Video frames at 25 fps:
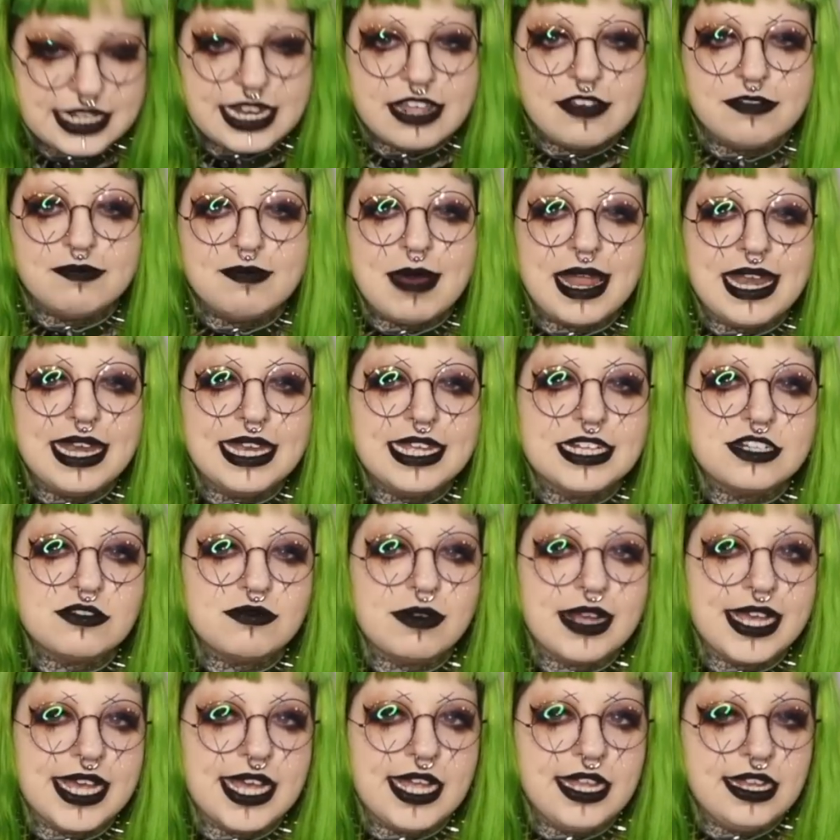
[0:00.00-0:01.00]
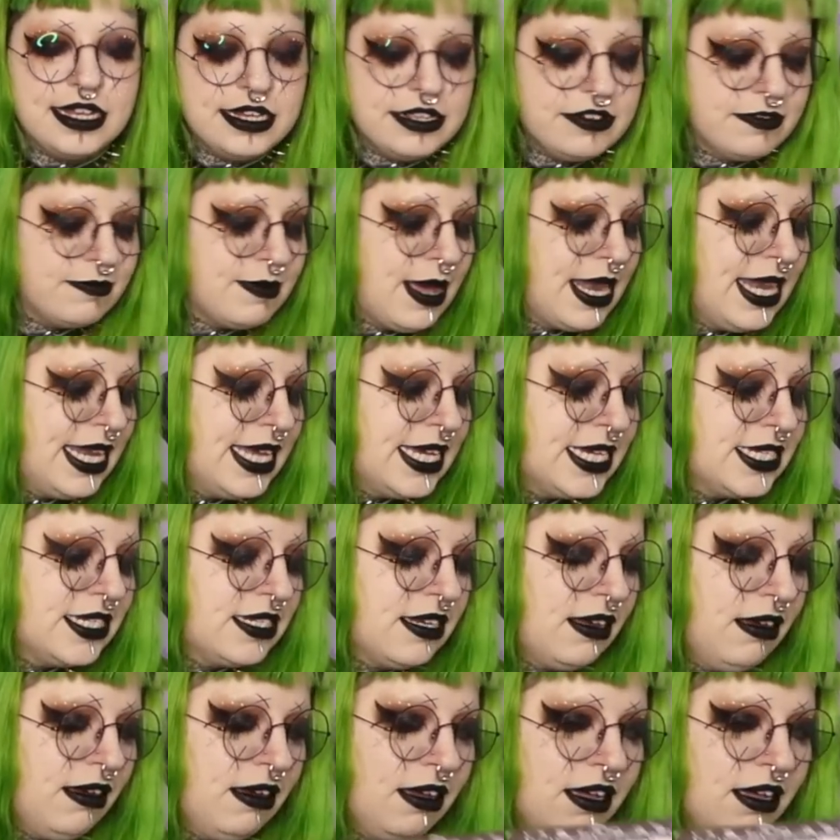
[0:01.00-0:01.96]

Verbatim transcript: Lift my lid, Rhea, lift my lid.